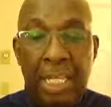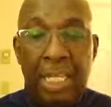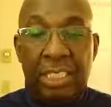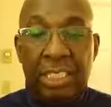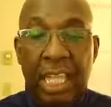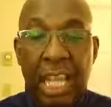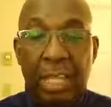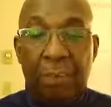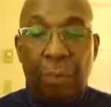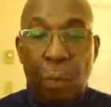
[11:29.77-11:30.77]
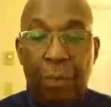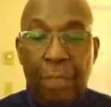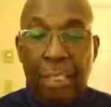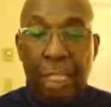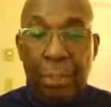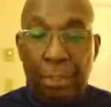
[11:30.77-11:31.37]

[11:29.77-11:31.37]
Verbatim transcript: he is cast forth as a